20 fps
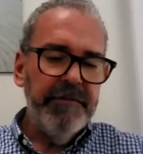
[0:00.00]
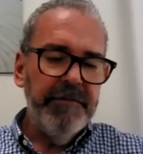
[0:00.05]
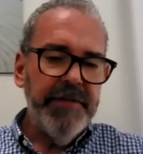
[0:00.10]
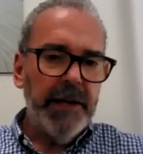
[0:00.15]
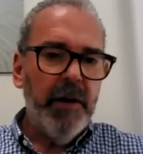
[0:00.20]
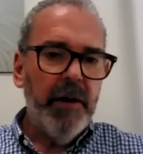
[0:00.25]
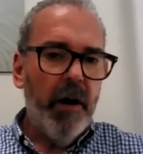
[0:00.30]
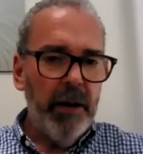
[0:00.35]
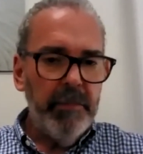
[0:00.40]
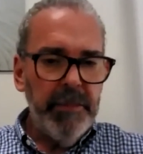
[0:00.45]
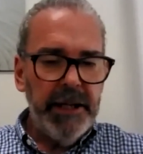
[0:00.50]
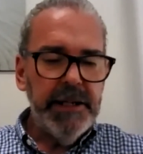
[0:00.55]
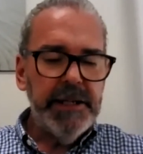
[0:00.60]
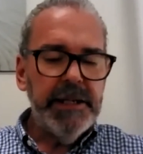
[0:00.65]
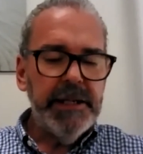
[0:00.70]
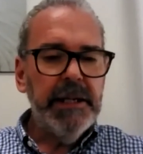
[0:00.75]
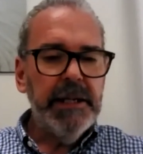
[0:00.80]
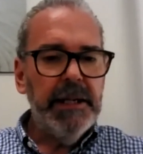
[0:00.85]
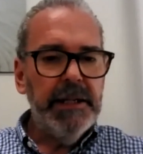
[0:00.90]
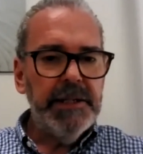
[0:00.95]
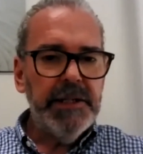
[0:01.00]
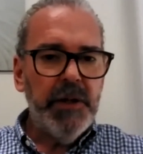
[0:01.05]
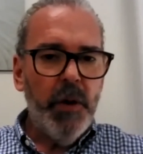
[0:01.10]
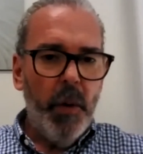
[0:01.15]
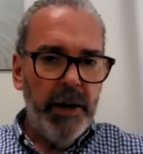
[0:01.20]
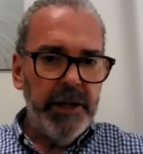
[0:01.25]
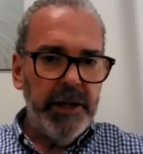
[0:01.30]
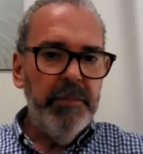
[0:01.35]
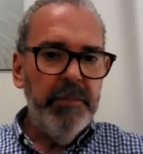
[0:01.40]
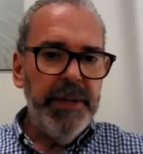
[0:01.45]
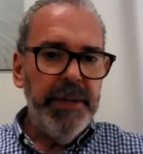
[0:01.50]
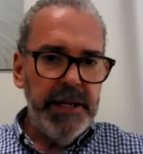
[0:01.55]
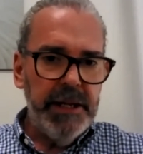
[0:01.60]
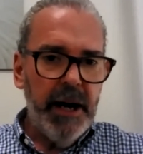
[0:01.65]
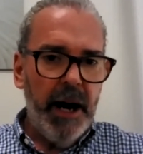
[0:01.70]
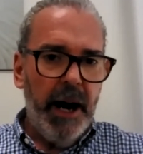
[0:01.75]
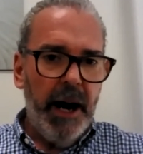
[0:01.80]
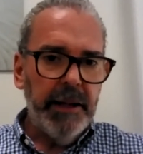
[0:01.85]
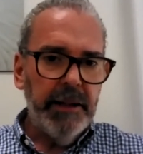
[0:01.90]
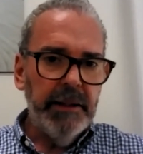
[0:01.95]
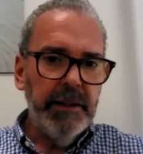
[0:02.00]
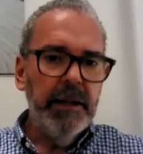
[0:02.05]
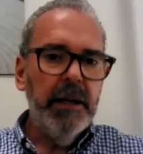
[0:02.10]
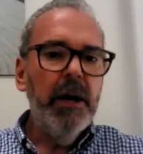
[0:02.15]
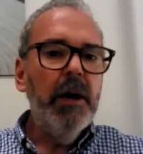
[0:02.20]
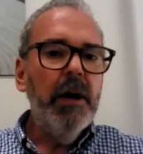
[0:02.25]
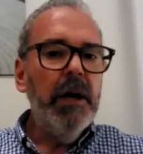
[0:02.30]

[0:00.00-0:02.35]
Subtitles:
that garment is going to be cotton,